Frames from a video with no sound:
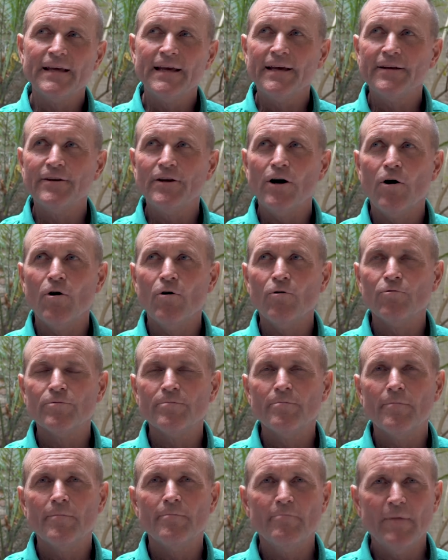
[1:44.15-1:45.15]
then
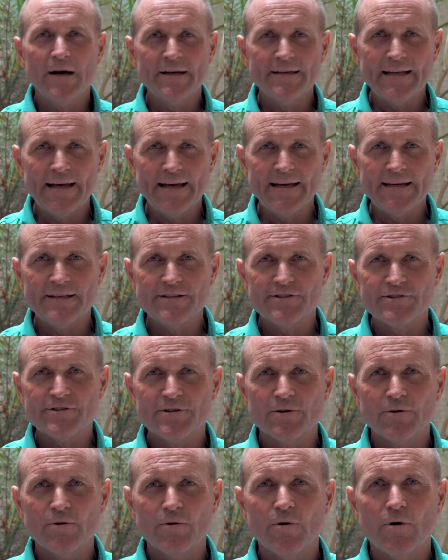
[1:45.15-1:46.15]
on
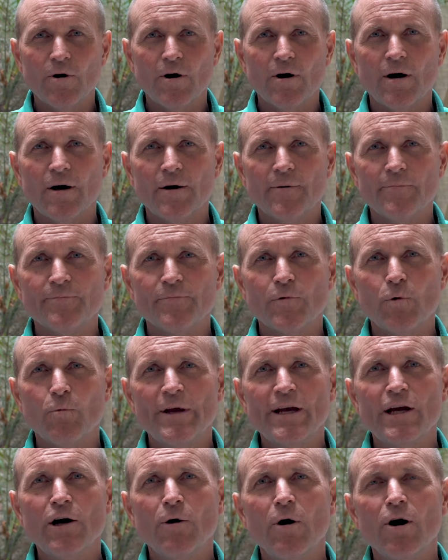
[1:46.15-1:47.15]
Mondays,
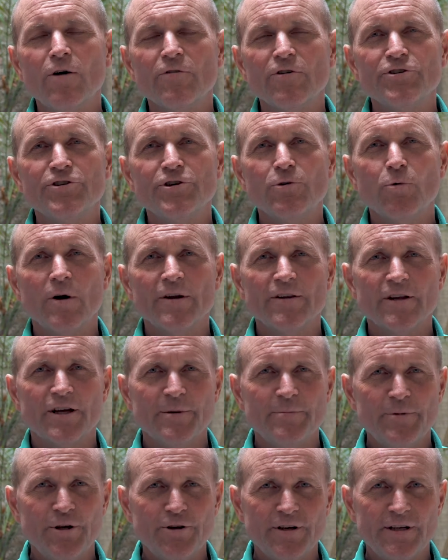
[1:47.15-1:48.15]
we go over to one of the
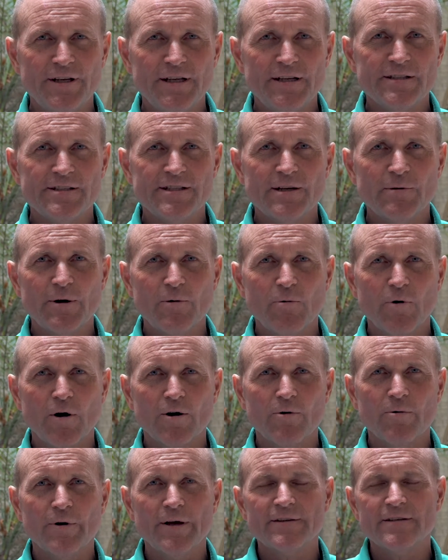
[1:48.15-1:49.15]
communities that we
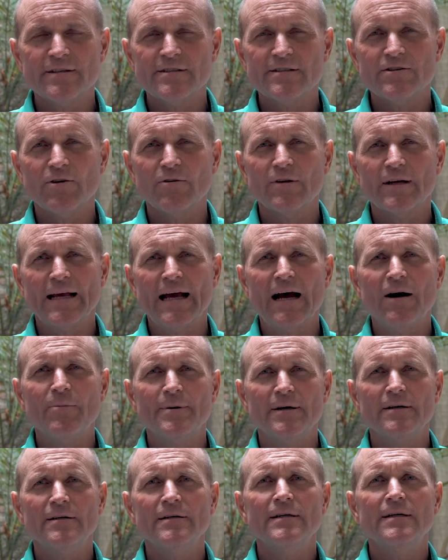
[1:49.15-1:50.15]
work with in
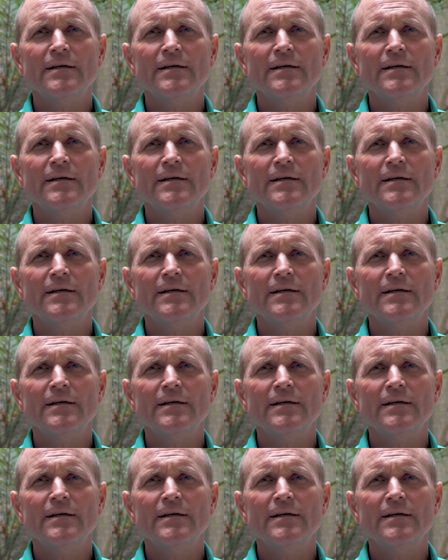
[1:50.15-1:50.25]
Solingalpa.